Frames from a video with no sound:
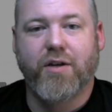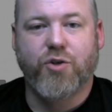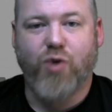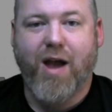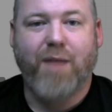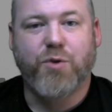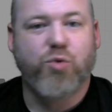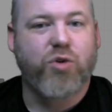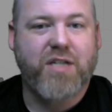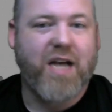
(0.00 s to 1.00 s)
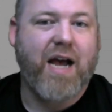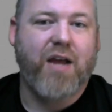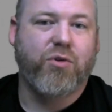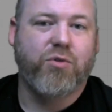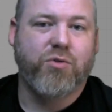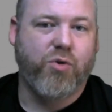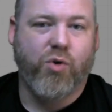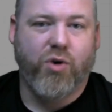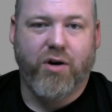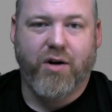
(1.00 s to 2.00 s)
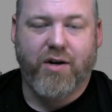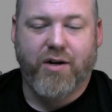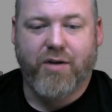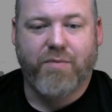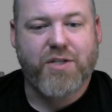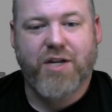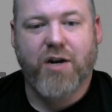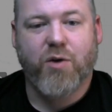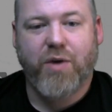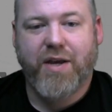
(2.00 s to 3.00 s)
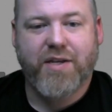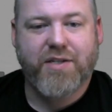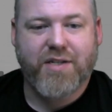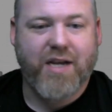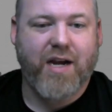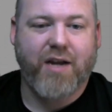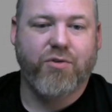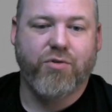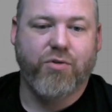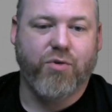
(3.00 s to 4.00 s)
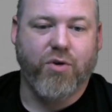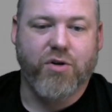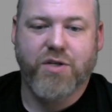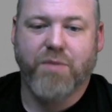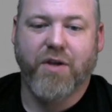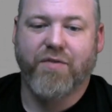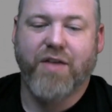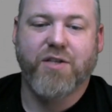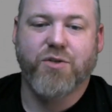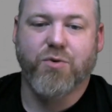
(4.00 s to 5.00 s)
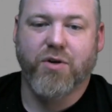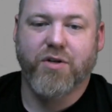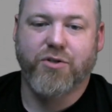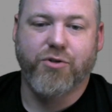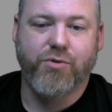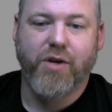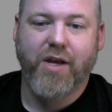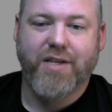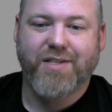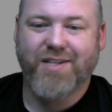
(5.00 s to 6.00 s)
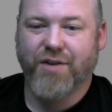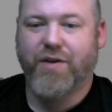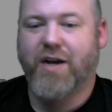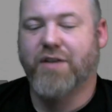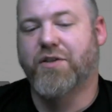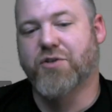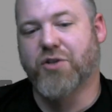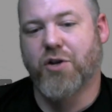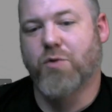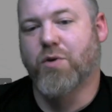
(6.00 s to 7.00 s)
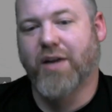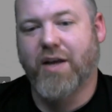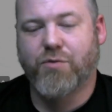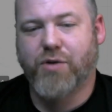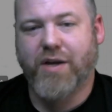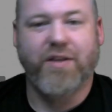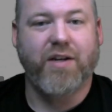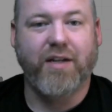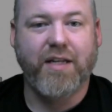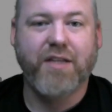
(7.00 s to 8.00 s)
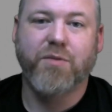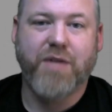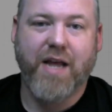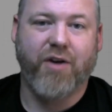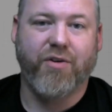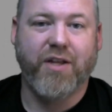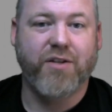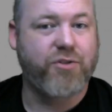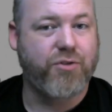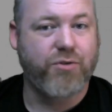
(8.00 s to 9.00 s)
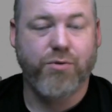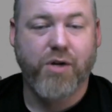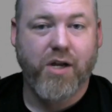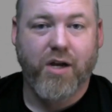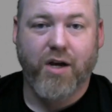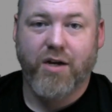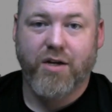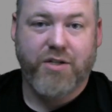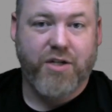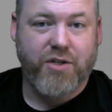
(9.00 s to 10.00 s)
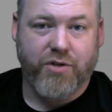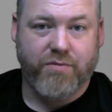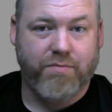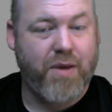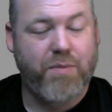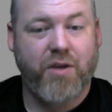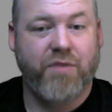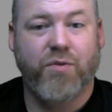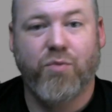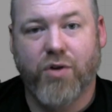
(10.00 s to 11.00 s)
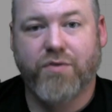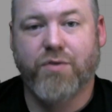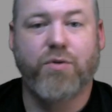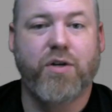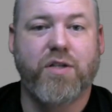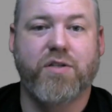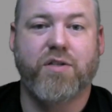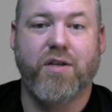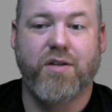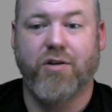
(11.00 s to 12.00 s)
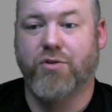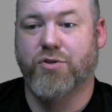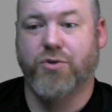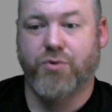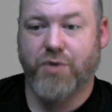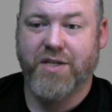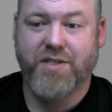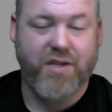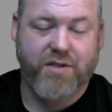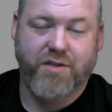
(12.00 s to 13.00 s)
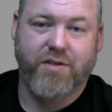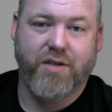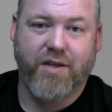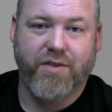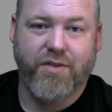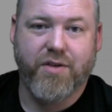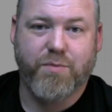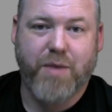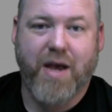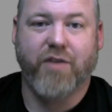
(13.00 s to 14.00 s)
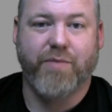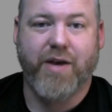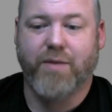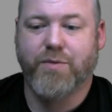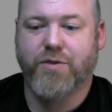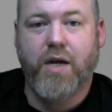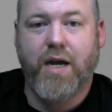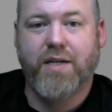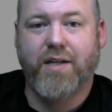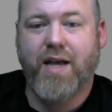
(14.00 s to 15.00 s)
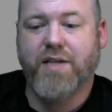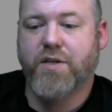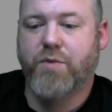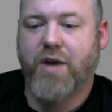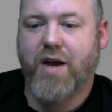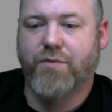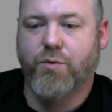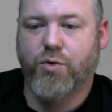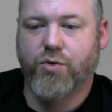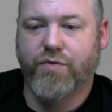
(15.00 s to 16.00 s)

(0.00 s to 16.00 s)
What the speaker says: trapdoor tile, or a stairways tile, or something of that sort to signify that there's a lower level, and then lead them down into a dungeon, maybe even one of the ones that also exists in this pack of maps. And lastly, we have the Rural